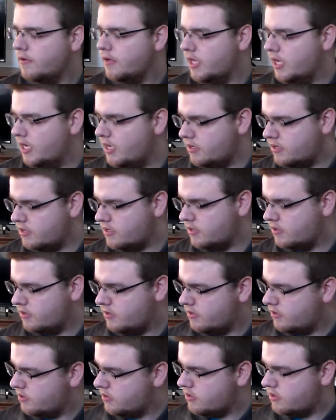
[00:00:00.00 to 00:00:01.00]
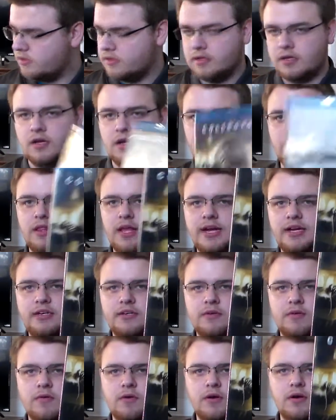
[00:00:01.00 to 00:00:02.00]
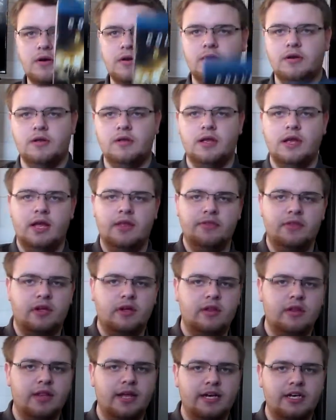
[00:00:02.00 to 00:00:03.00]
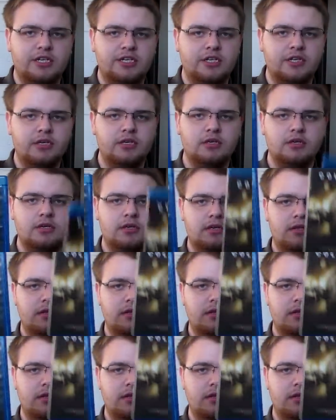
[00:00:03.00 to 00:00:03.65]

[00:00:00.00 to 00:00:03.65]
You got The Collector and The Collection.